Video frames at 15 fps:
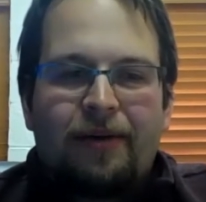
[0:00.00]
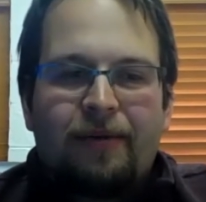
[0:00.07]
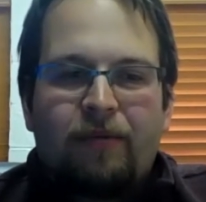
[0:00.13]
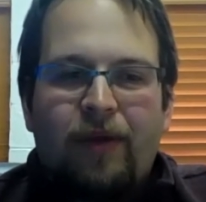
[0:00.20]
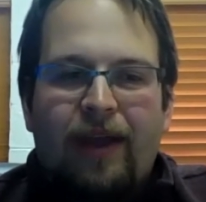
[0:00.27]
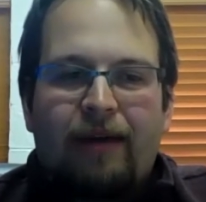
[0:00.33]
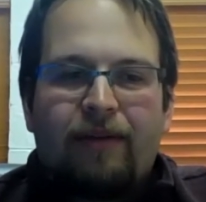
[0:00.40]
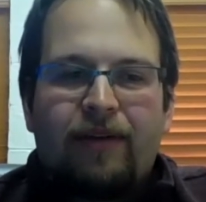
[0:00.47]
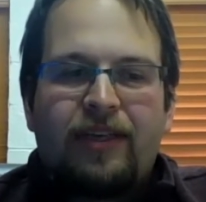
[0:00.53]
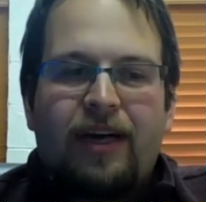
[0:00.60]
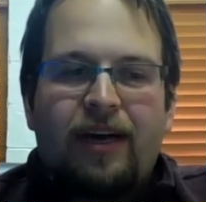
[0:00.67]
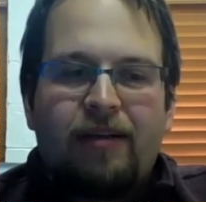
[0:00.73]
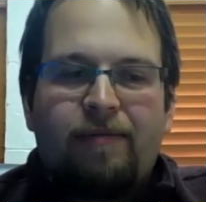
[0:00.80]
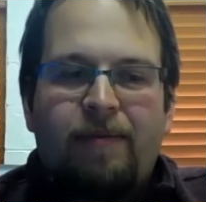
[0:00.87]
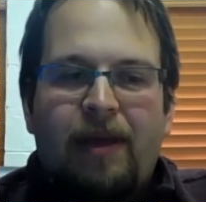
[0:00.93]
We have a
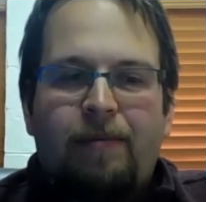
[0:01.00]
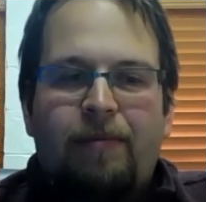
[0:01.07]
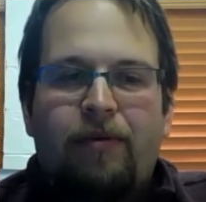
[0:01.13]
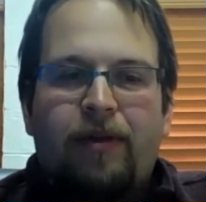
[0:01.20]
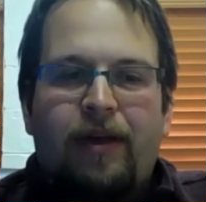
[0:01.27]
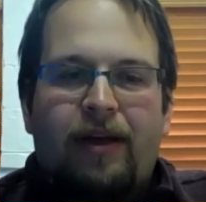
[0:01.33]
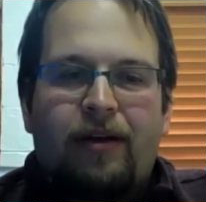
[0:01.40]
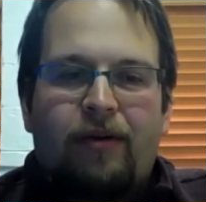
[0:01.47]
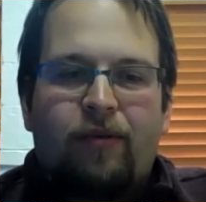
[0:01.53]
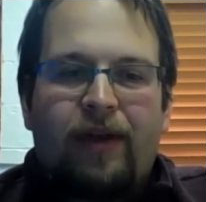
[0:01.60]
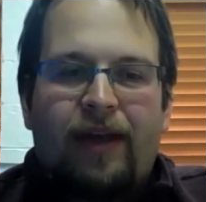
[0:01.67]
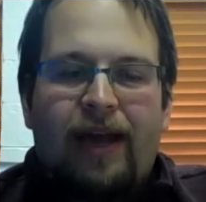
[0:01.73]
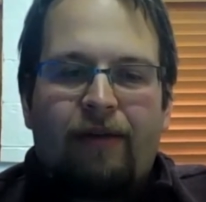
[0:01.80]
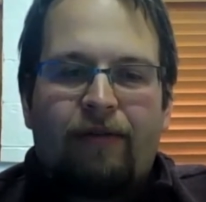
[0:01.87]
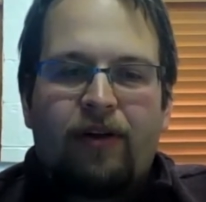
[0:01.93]
ton of people that we
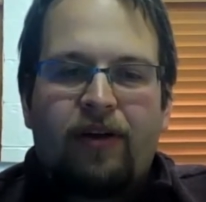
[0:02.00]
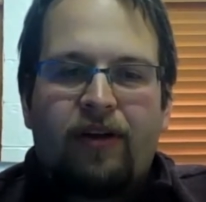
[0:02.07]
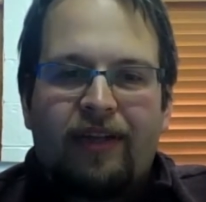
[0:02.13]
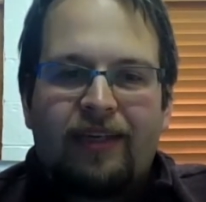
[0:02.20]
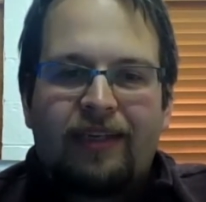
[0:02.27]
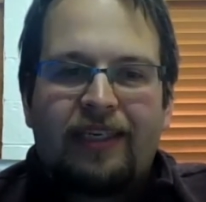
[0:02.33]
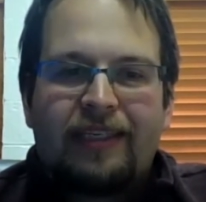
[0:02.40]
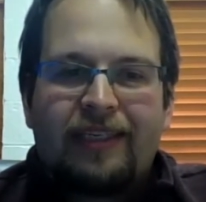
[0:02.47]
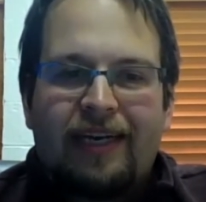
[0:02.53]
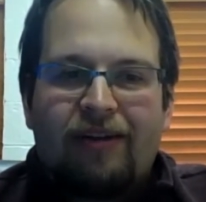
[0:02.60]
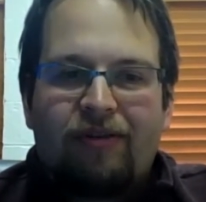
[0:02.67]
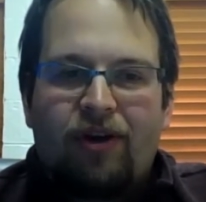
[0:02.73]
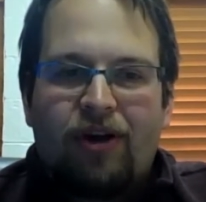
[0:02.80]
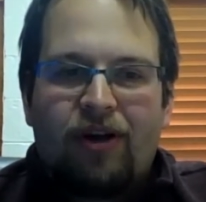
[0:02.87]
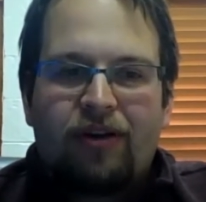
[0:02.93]
have on our list to send
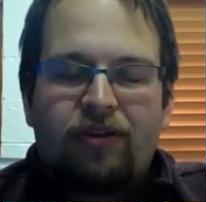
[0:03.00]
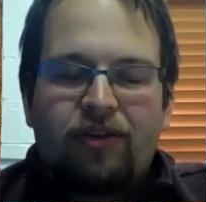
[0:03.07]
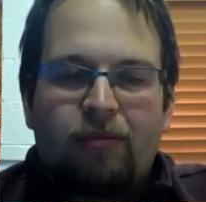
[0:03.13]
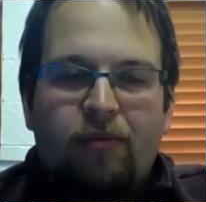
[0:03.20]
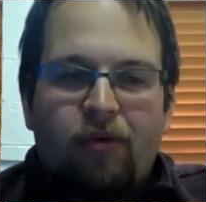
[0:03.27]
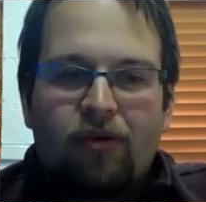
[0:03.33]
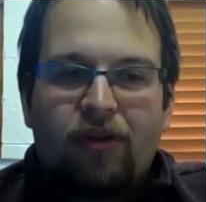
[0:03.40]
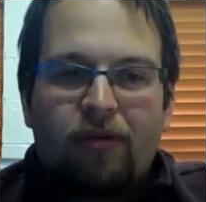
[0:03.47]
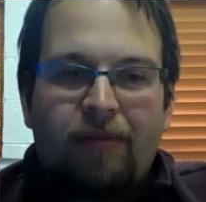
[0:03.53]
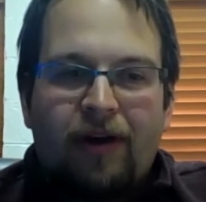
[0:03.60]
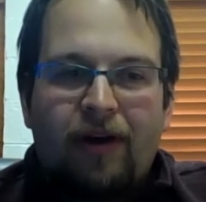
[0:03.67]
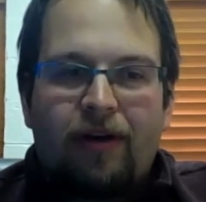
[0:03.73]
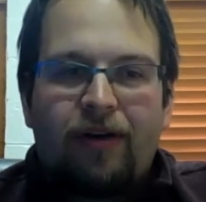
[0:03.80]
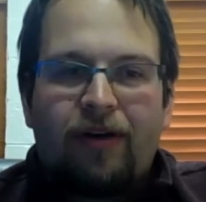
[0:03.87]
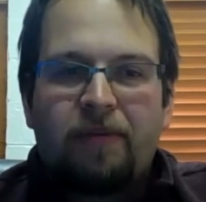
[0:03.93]
out cards. So more the
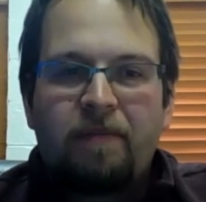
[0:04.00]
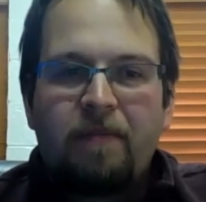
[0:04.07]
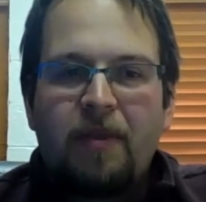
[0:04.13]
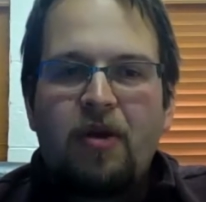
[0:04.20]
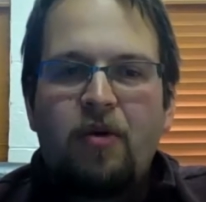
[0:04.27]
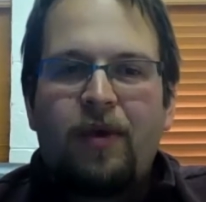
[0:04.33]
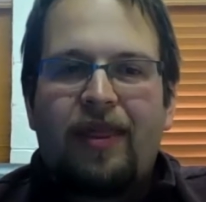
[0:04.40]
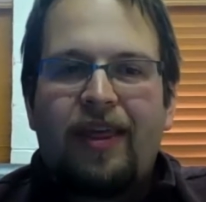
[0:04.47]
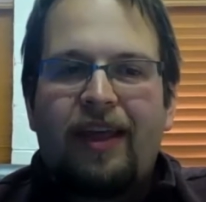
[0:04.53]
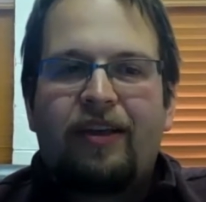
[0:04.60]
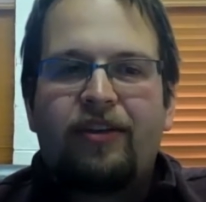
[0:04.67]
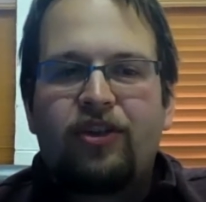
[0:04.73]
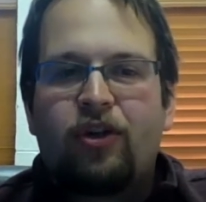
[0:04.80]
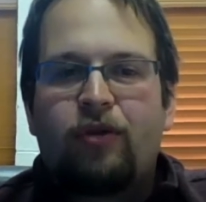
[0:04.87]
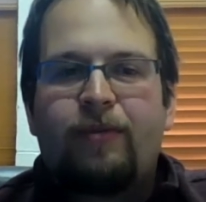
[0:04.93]
merrier. We thank you
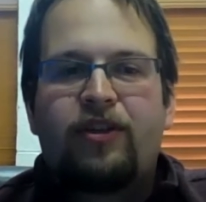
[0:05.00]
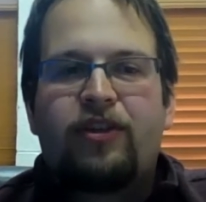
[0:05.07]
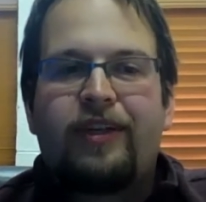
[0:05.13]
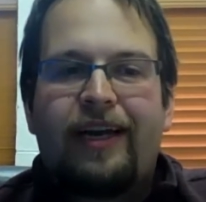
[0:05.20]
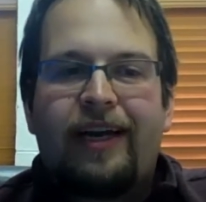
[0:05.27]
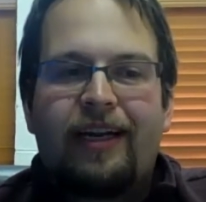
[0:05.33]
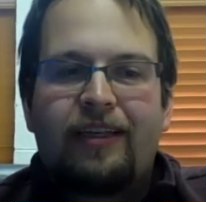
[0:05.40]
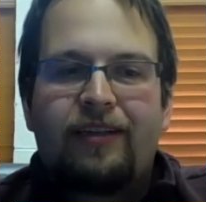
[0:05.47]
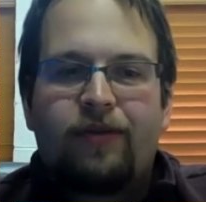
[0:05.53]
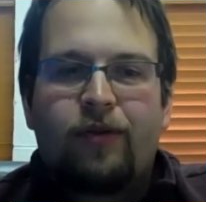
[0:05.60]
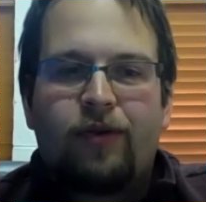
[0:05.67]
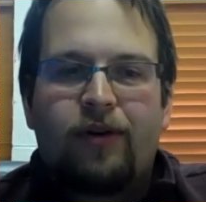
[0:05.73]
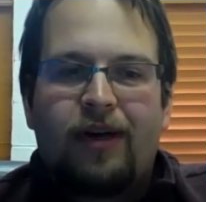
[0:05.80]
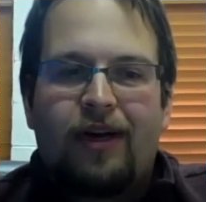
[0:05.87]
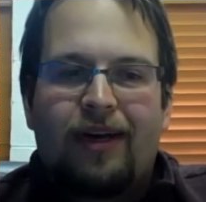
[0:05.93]
so much, ladies,
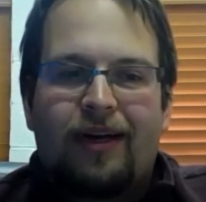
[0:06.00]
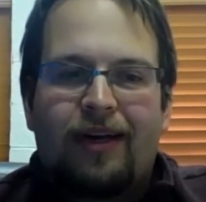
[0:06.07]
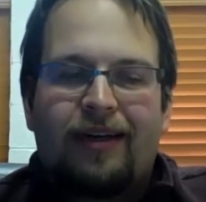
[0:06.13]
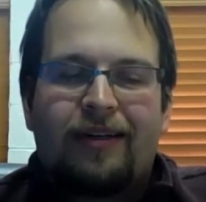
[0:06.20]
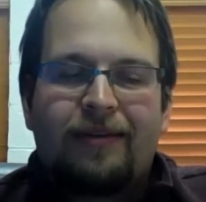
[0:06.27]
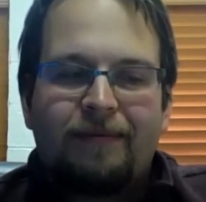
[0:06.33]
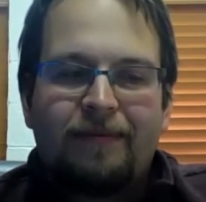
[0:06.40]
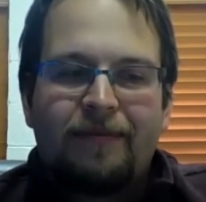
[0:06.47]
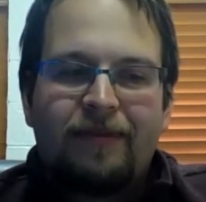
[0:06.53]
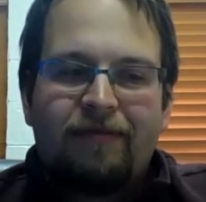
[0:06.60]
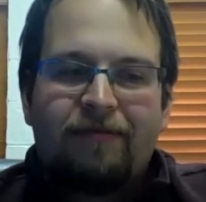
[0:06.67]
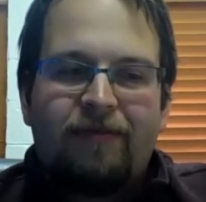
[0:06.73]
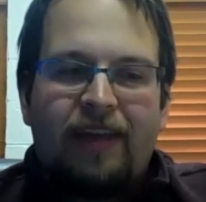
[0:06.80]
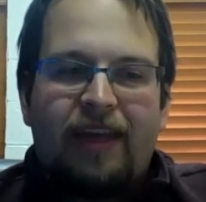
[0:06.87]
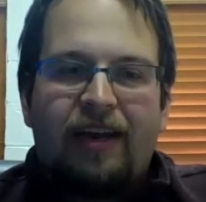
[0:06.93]
for
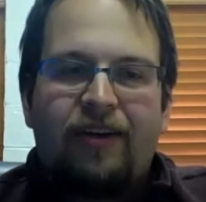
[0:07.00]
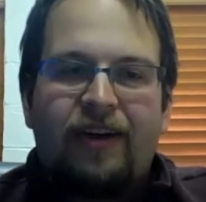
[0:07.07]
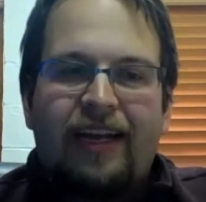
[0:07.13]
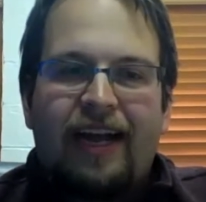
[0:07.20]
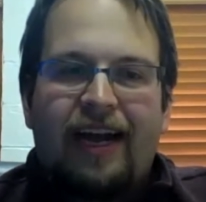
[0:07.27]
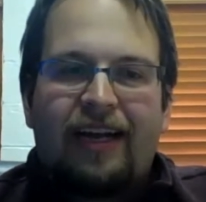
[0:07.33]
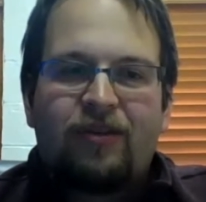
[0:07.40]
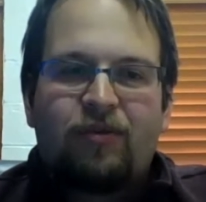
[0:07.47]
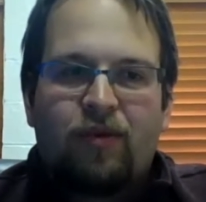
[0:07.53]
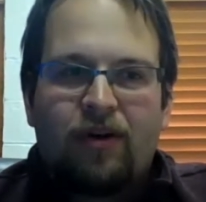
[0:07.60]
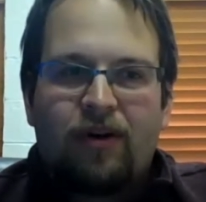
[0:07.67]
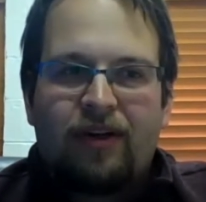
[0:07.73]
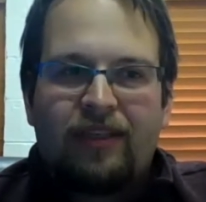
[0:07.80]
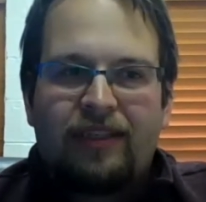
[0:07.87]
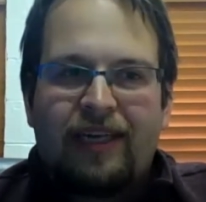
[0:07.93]
hearing God's
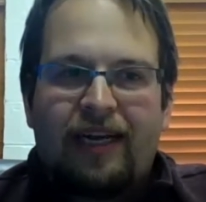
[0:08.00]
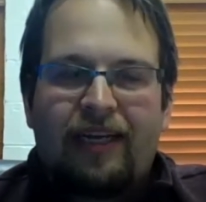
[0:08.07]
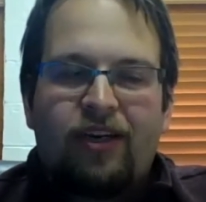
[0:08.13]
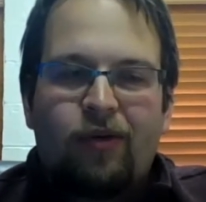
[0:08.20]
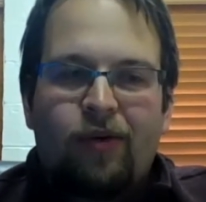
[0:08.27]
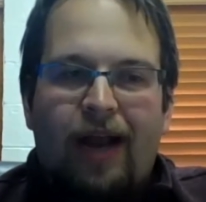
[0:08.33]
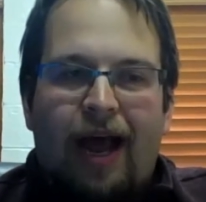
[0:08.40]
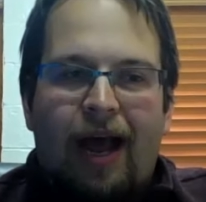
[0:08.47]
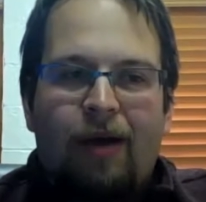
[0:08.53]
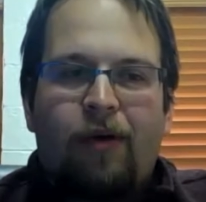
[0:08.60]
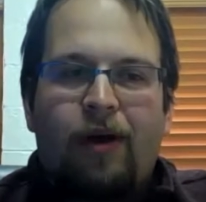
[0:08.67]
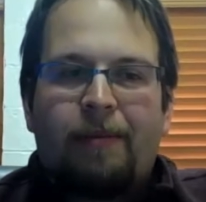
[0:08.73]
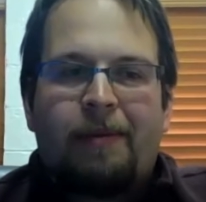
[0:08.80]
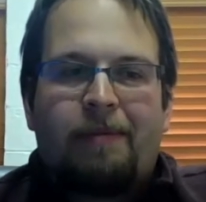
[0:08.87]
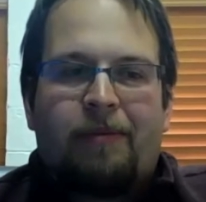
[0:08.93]
word and saying, you know what, I want
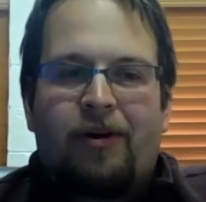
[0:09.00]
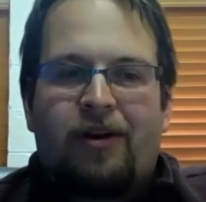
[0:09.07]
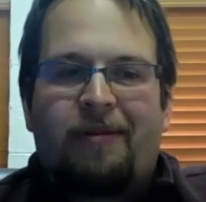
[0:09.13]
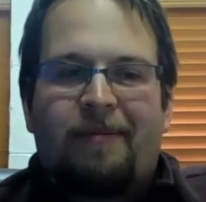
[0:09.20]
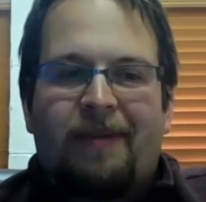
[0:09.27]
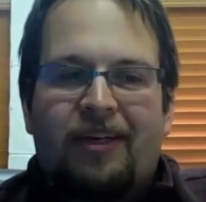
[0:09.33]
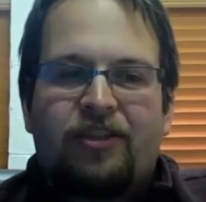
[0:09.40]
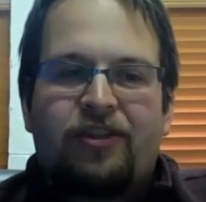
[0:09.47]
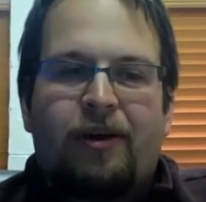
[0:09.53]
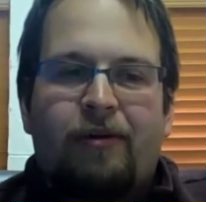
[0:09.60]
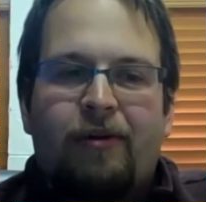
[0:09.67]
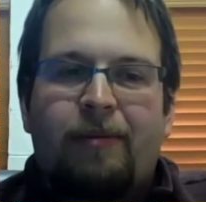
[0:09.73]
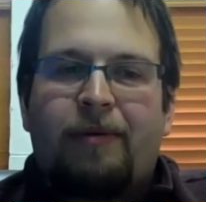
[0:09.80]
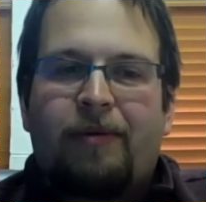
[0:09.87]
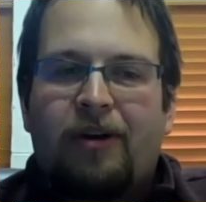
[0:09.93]
to be part of the ministry. I
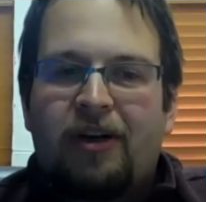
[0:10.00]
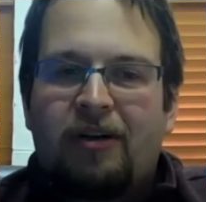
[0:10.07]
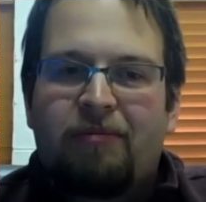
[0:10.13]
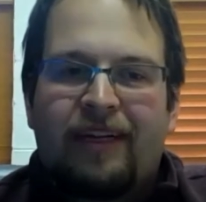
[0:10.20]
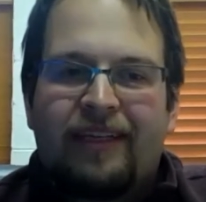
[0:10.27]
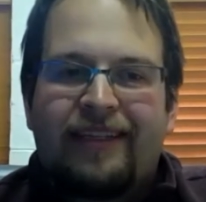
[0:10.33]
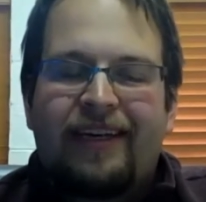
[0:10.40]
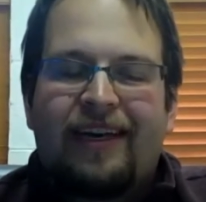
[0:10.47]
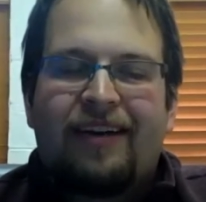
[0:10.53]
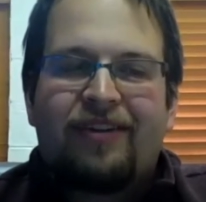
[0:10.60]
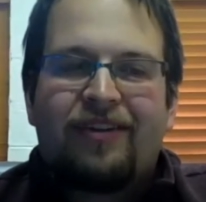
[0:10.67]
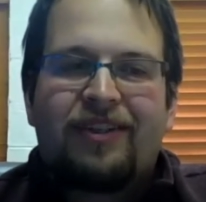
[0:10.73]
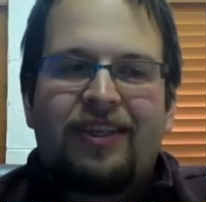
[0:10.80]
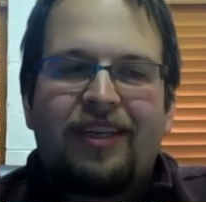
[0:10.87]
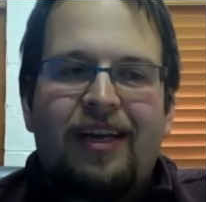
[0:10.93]
want to be part of the blessing
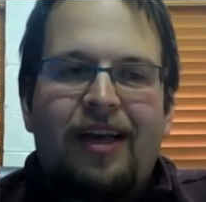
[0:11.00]
others.